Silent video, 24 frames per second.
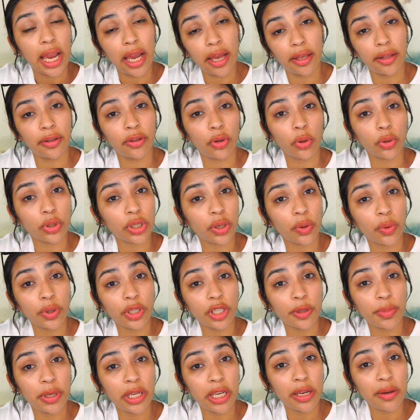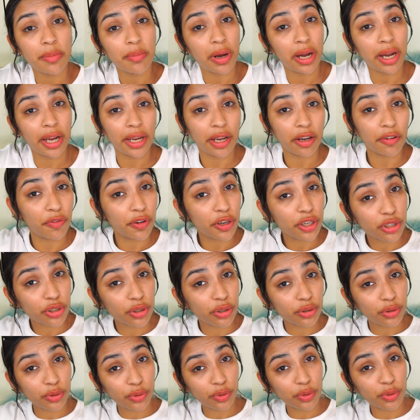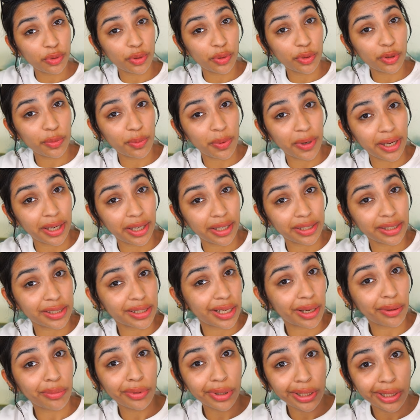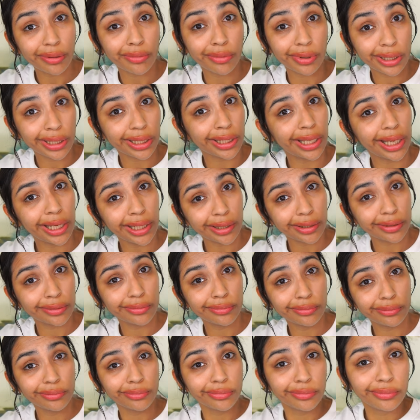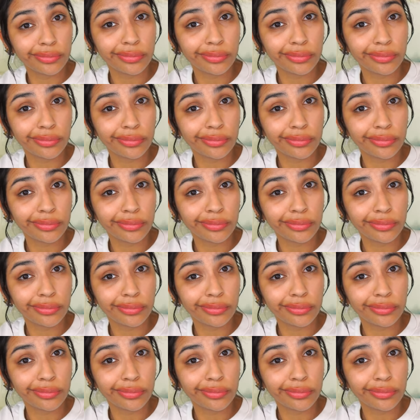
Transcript: and those are going to be my official new toothpaste. I really, really like them.